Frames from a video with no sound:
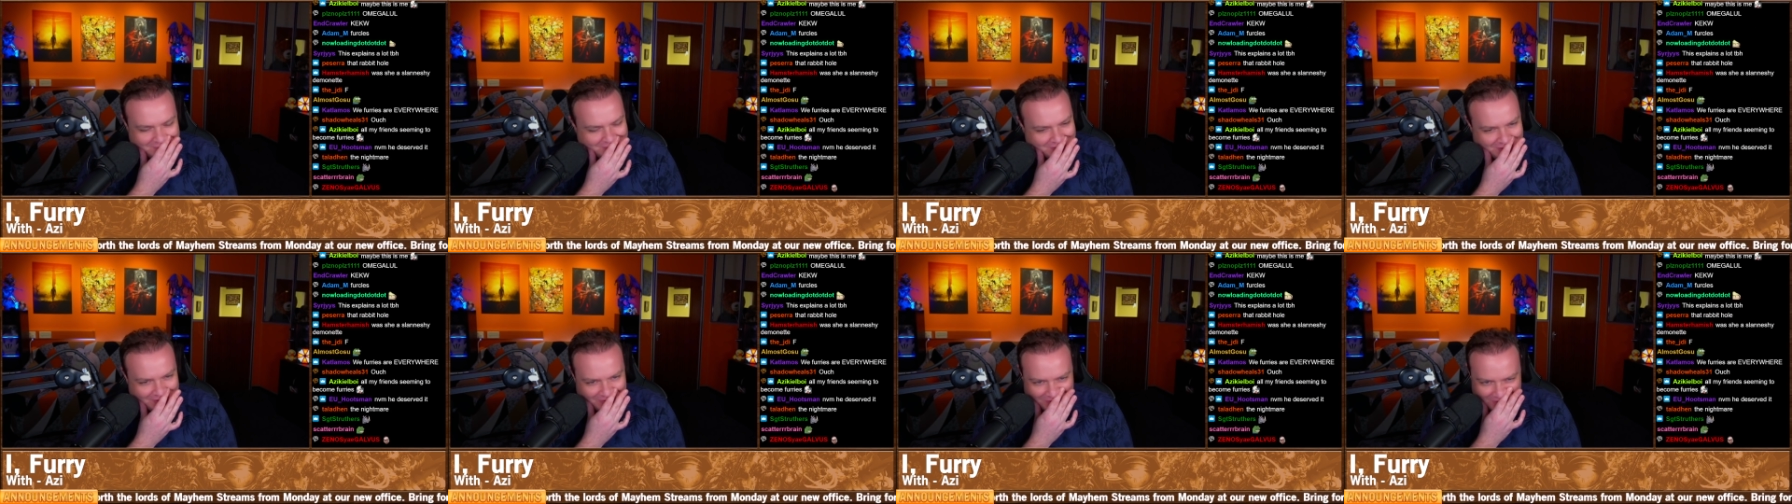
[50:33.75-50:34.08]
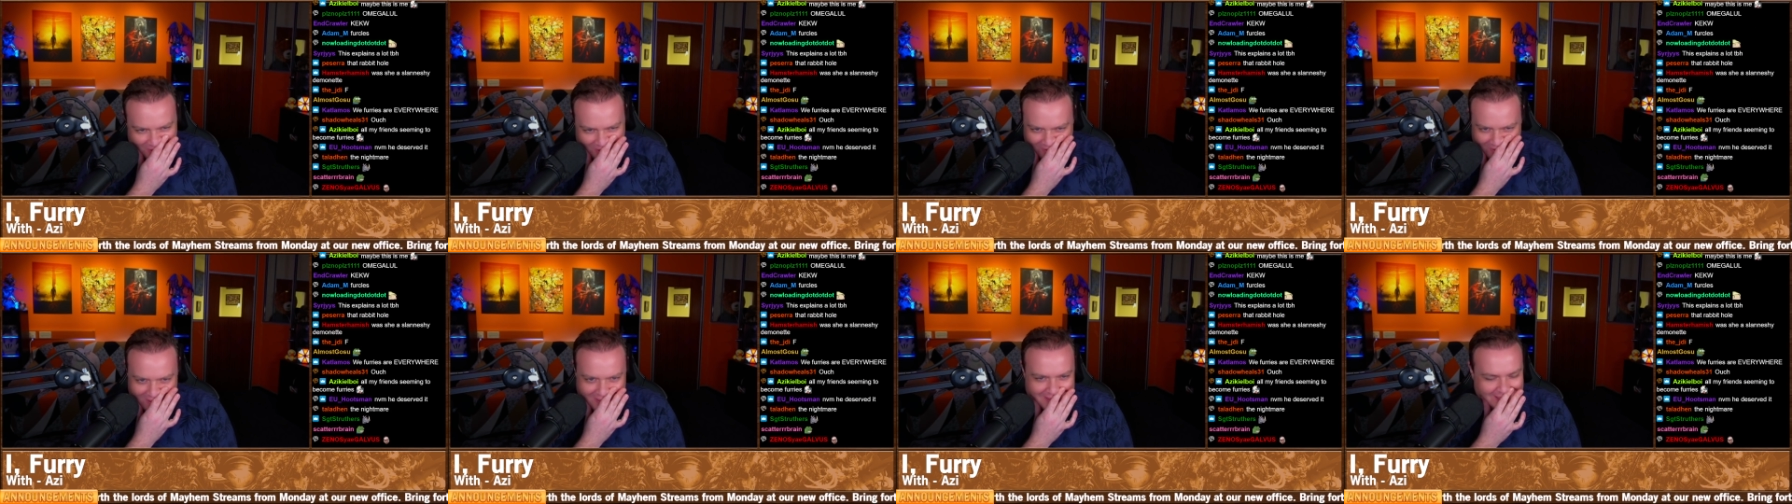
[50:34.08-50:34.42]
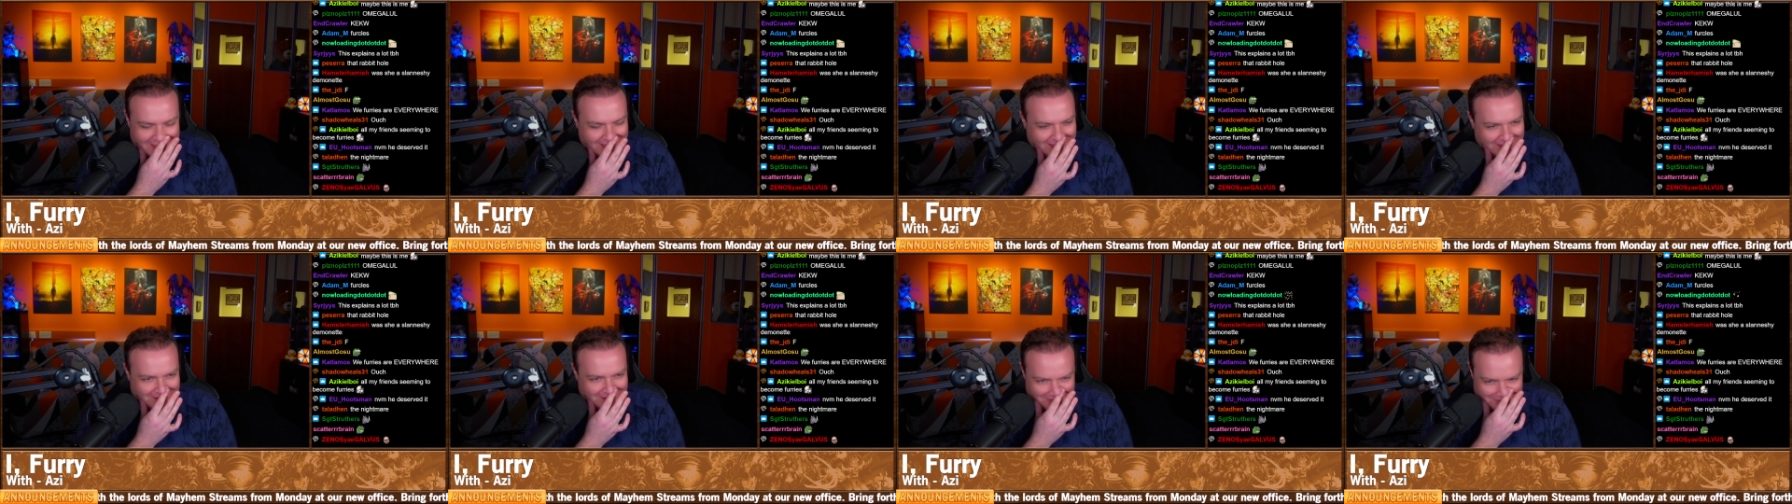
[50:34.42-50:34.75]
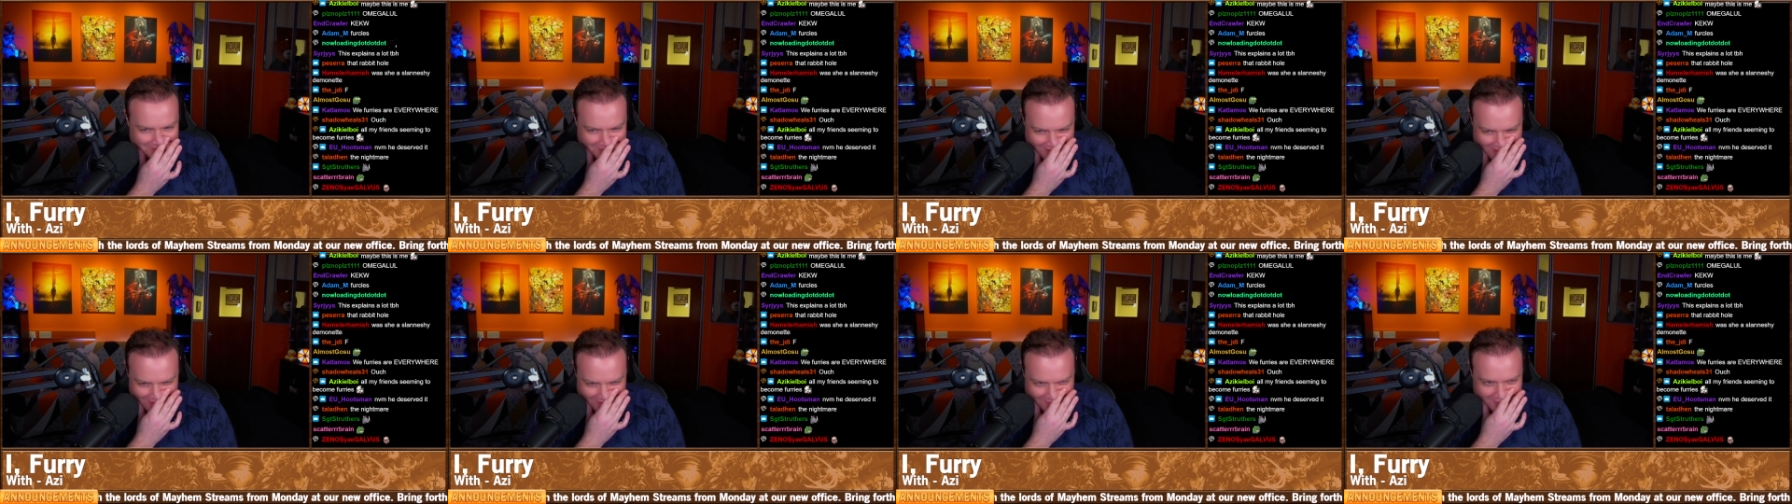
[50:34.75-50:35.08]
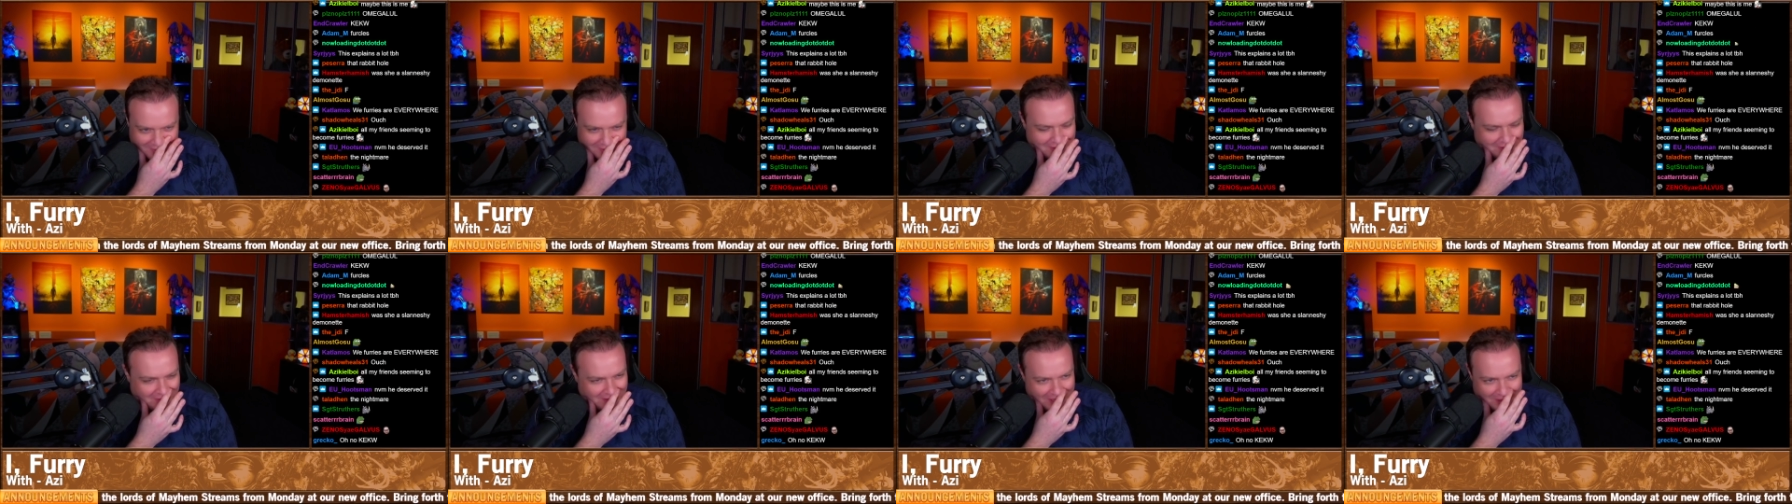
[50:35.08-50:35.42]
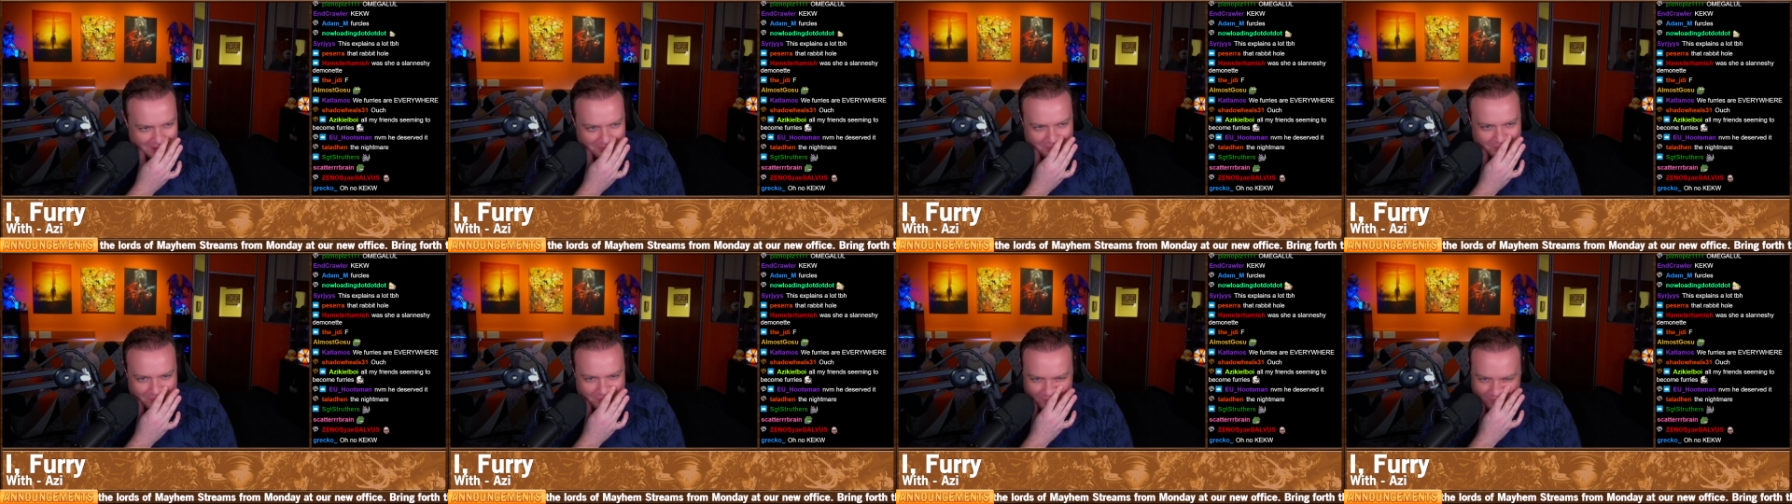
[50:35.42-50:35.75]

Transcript: The furry thing, where they were all like,